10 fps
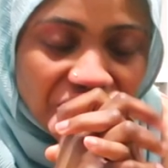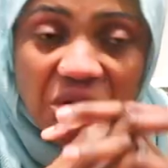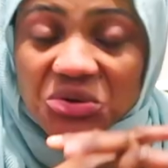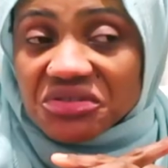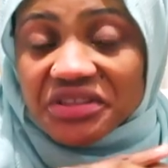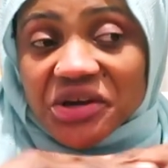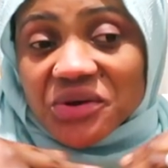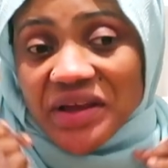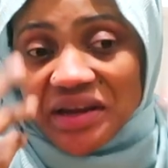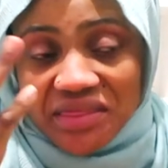I couldn't think
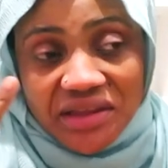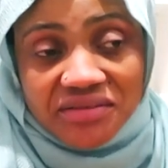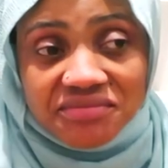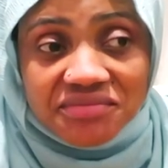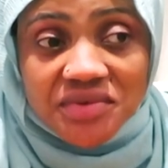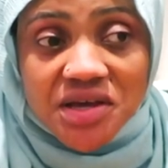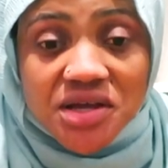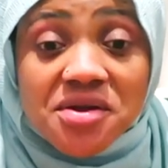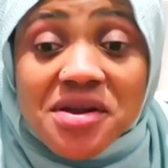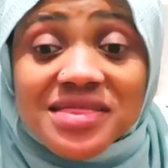of anything.
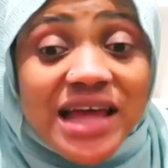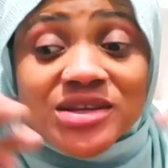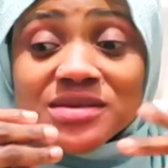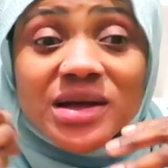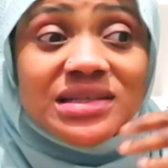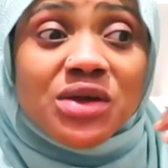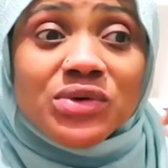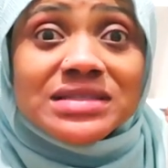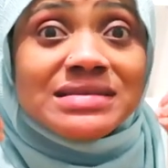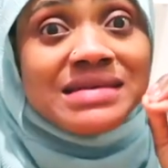The only thing I just remember saying
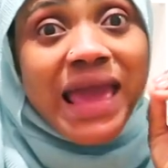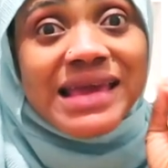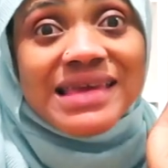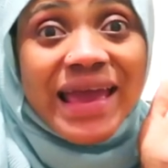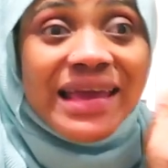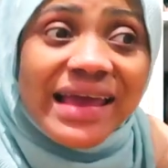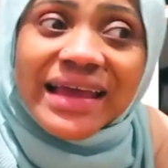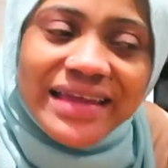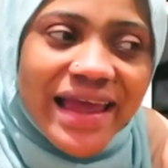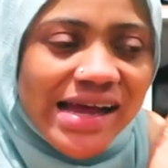was,
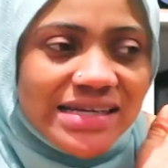yeah.